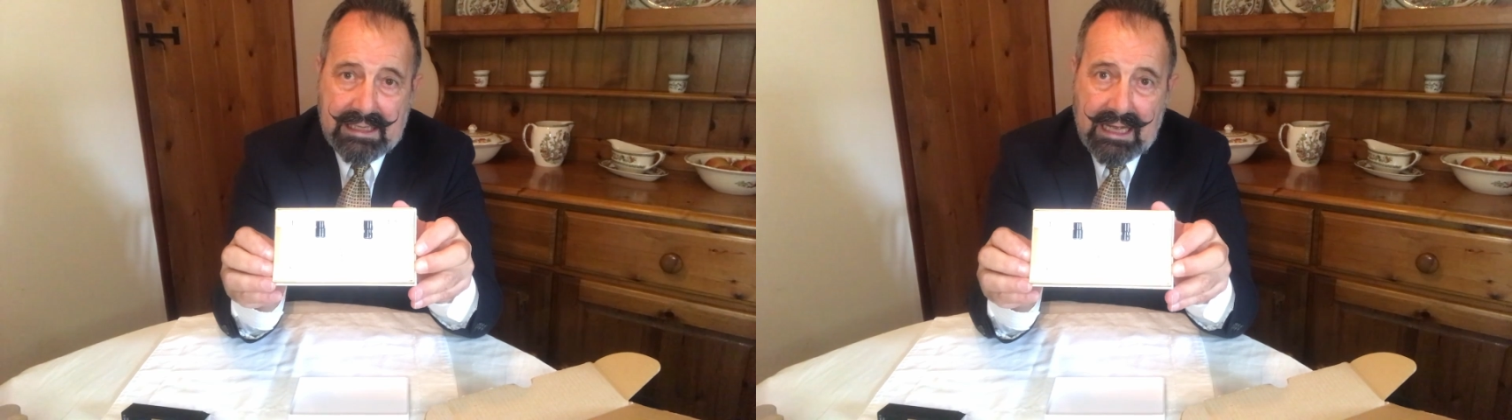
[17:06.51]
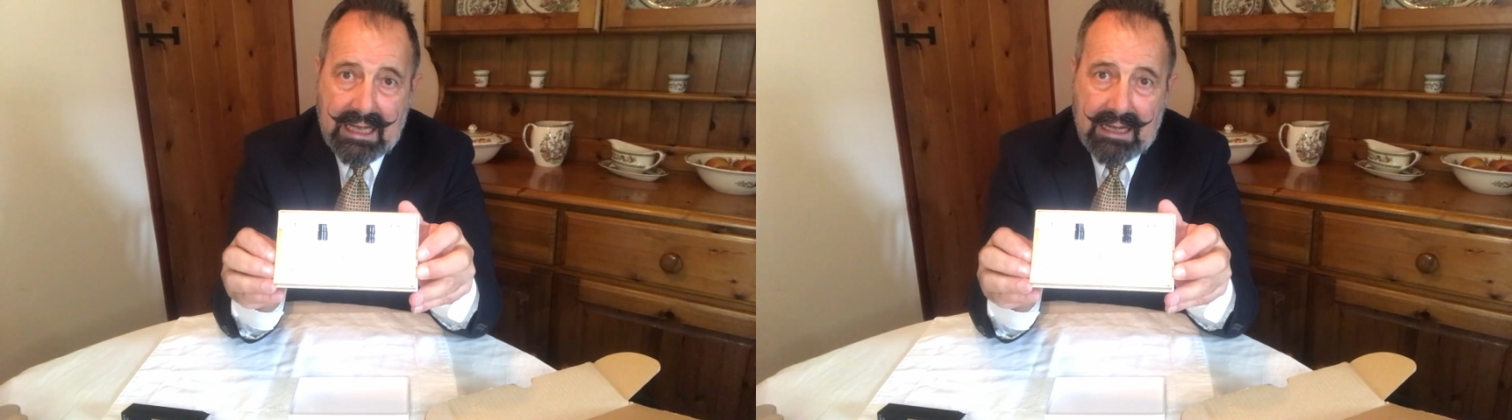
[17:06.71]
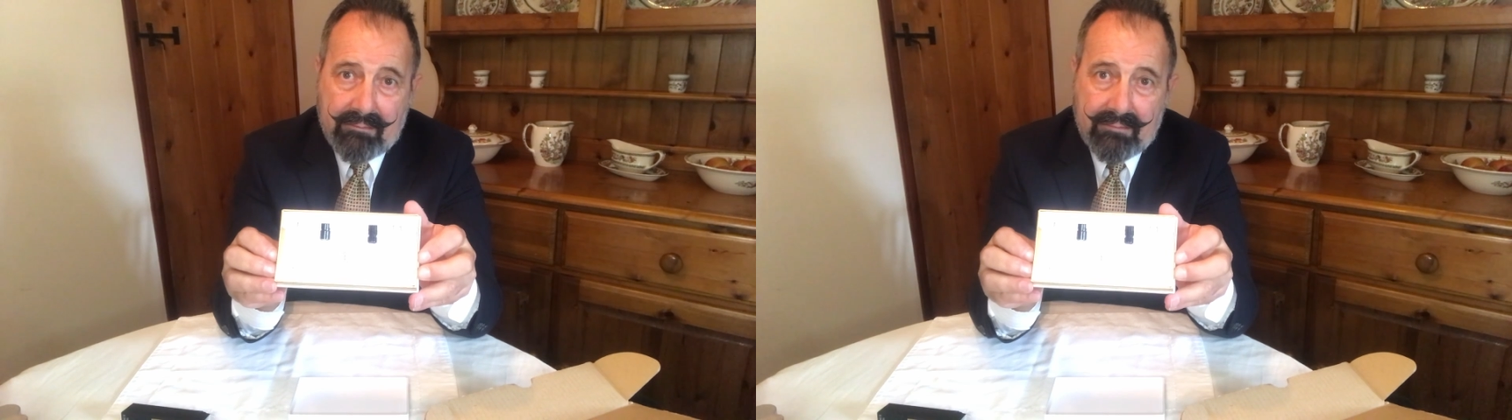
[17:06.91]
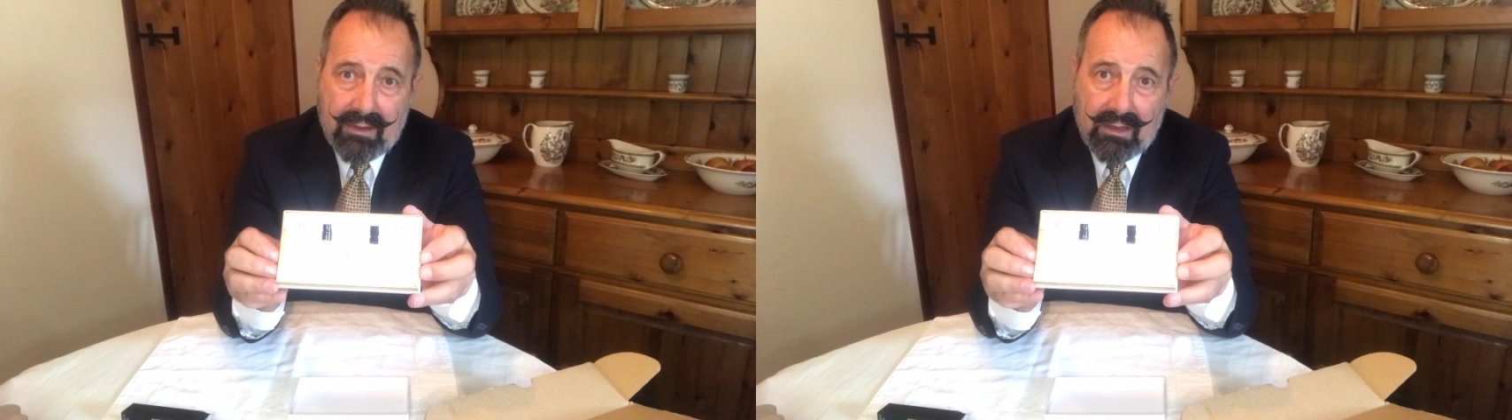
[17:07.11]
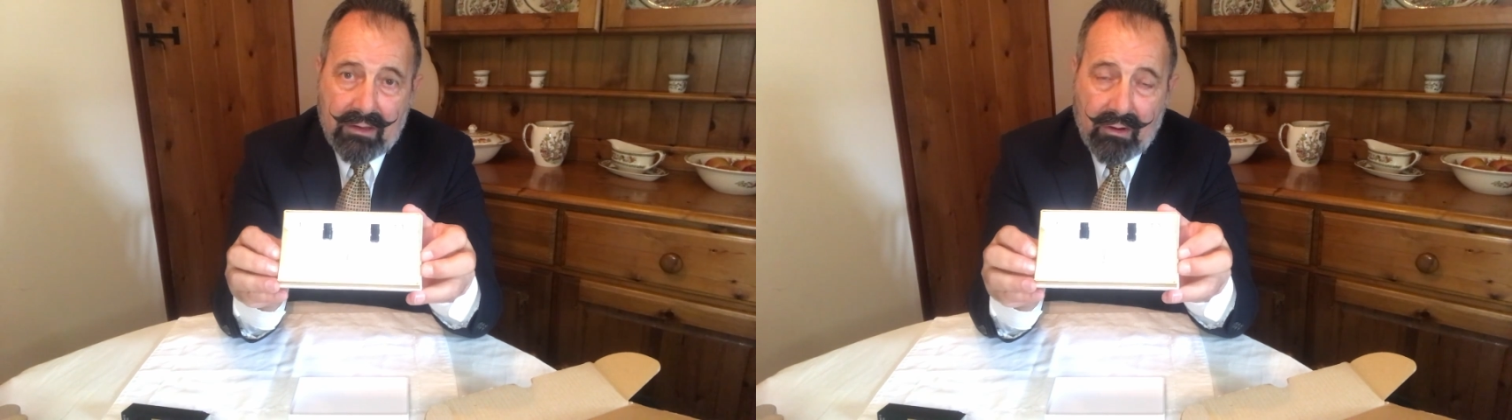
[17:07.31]

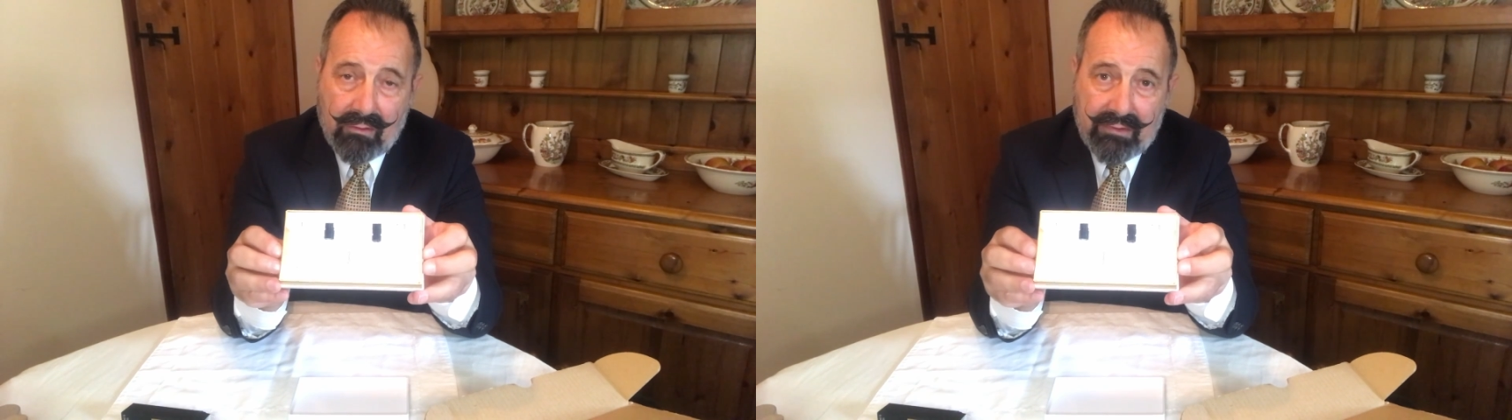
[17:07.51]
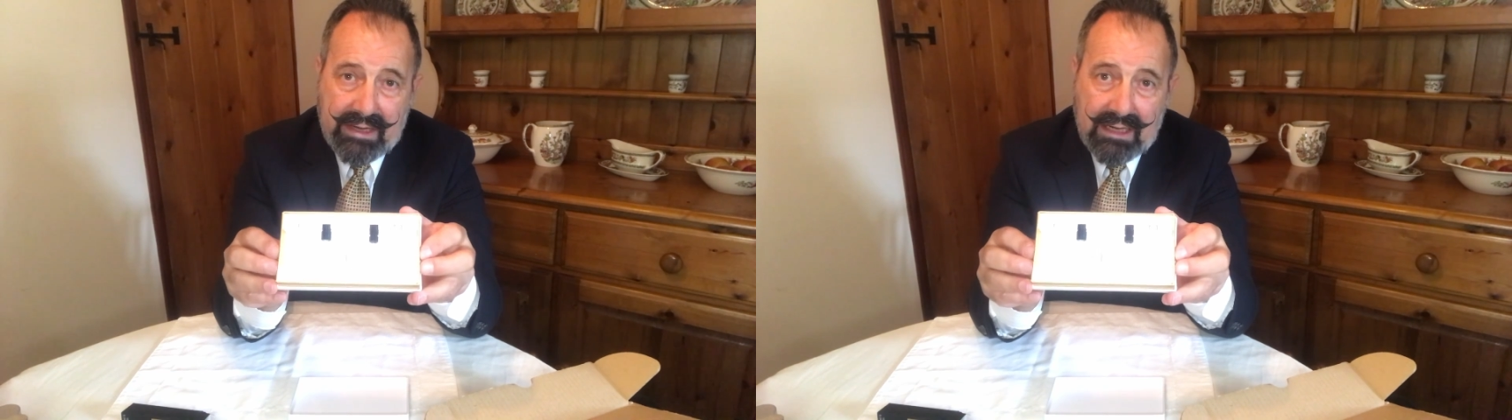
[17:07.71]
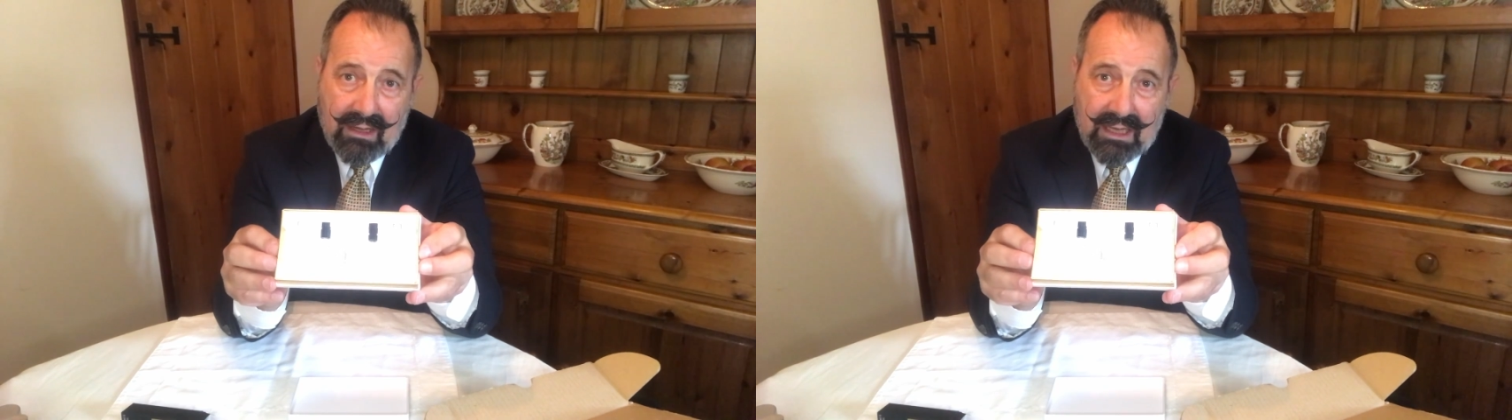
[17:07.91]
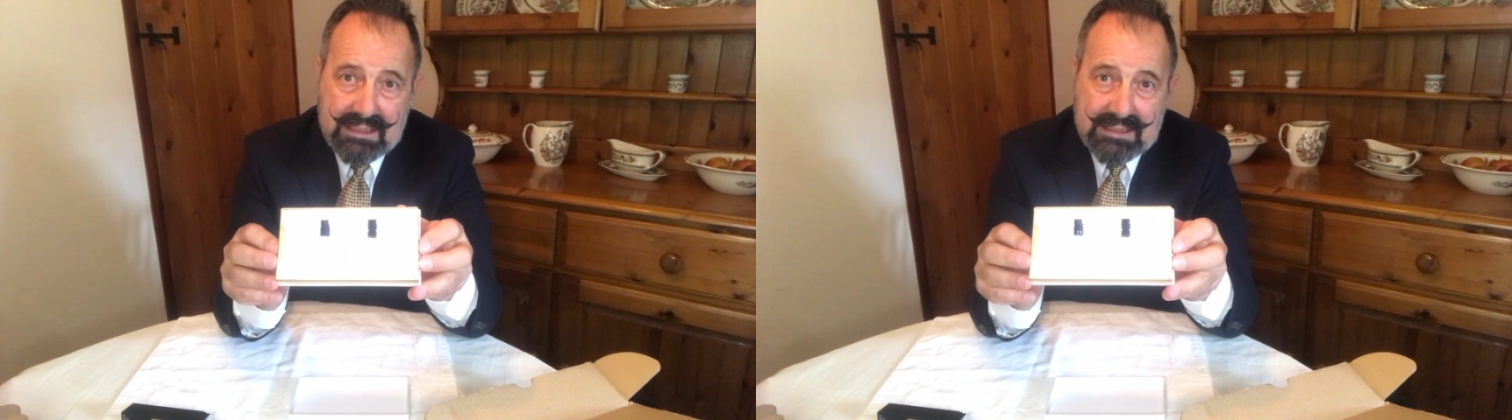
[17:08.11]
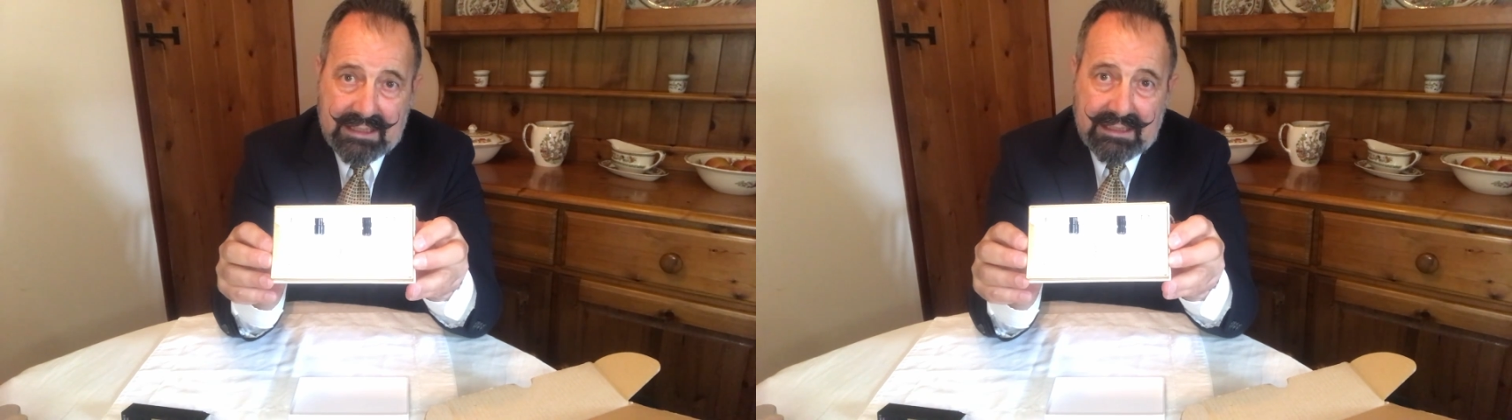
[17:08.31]
not
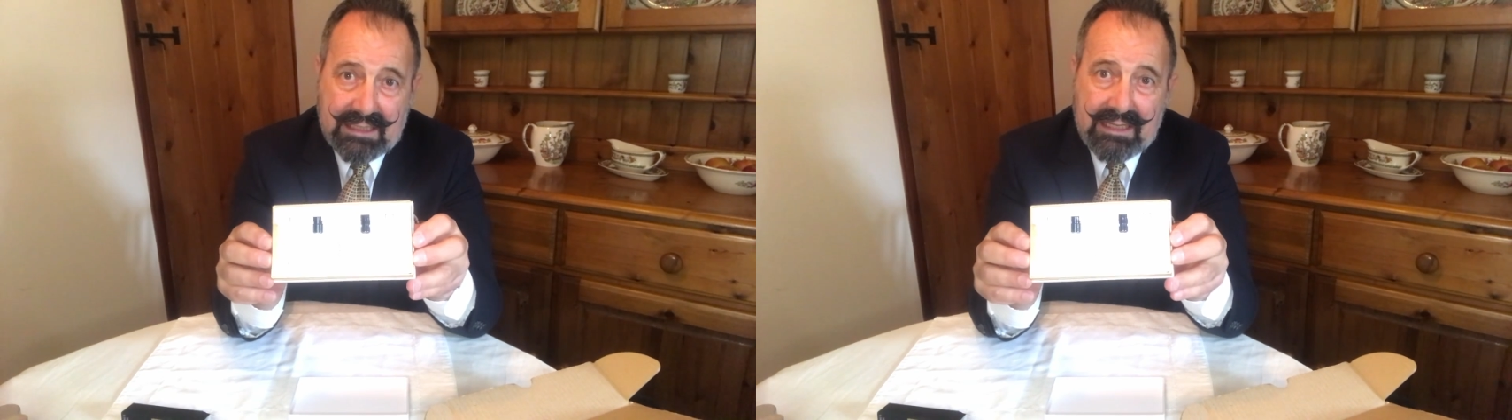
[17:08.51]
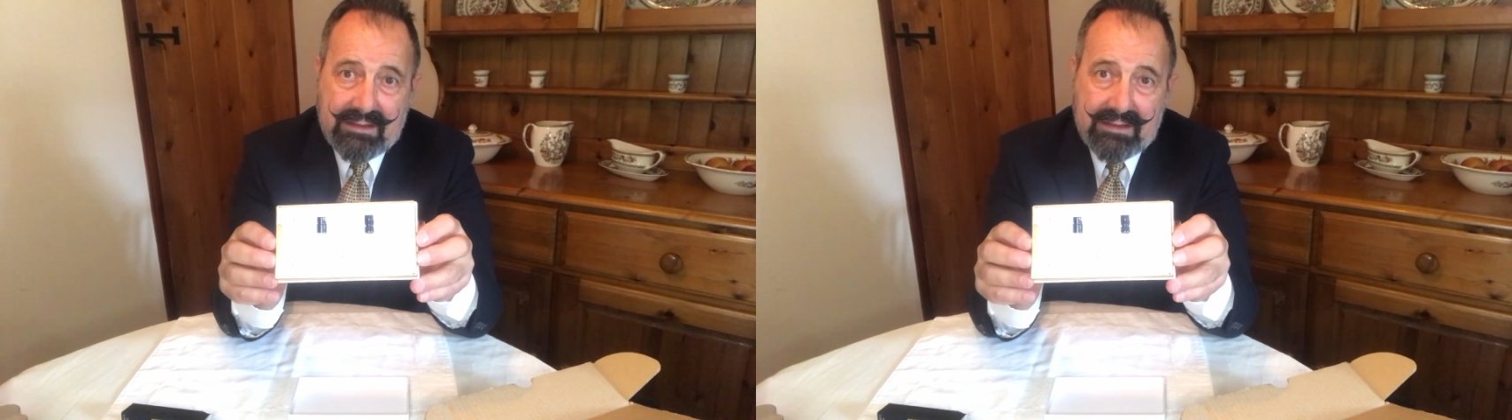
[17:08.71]
realizing